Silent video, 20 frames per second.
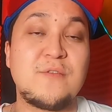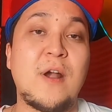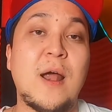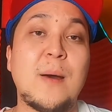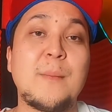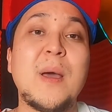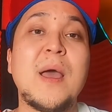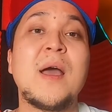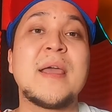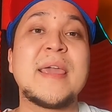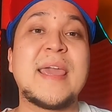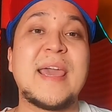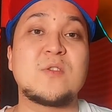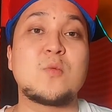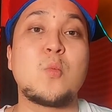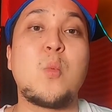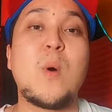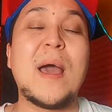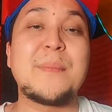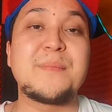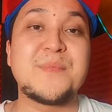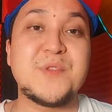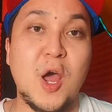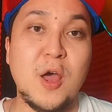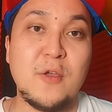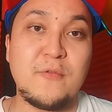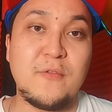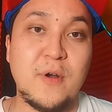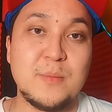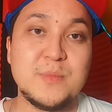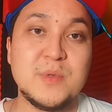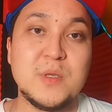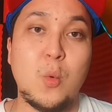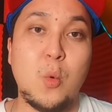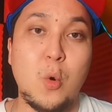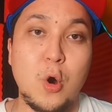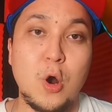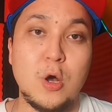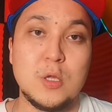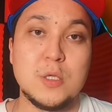from get wiped out from the
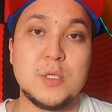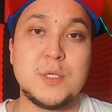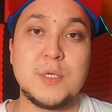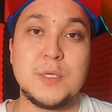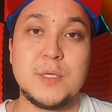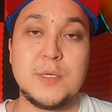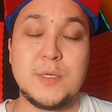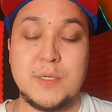world.